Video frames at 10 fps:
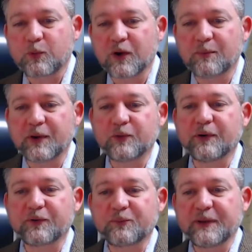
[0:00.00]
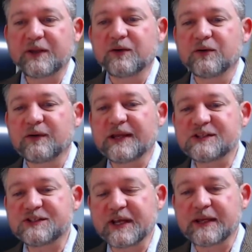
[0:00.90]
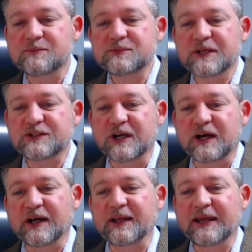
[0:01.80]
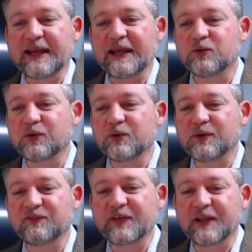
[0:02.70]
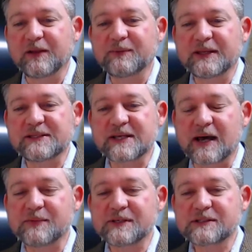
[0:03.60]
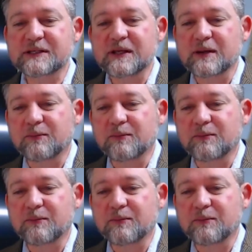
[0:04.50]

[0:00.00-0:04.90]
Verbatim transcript: where abode both Peter and James and John and Andrew and Philip and Thomas,